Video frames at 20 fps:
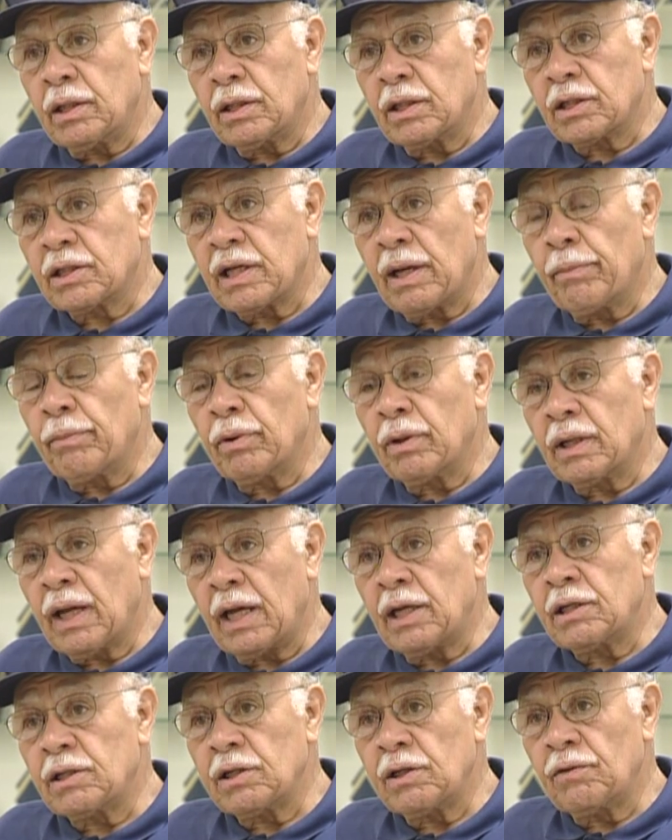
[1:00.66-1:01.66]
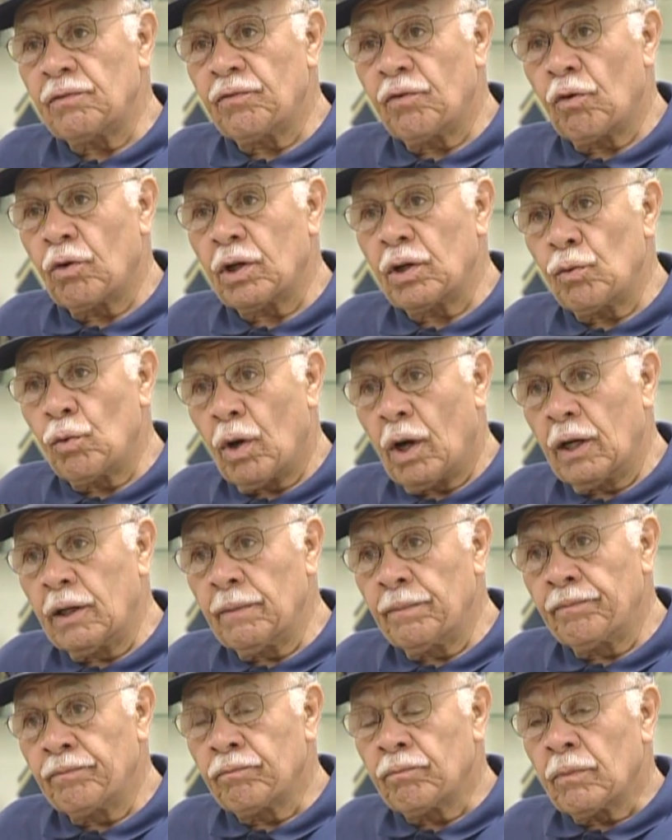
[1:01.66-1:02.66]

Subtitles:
in December 1941.